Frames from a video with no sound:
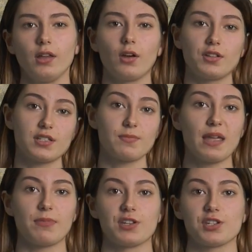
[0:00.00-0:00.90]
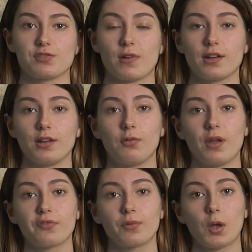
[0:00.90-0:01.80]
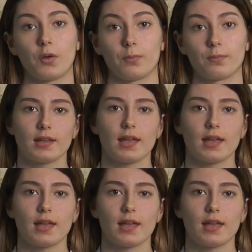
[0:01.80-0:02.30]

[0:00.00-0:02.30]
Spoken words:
or that maybe she's running away from home.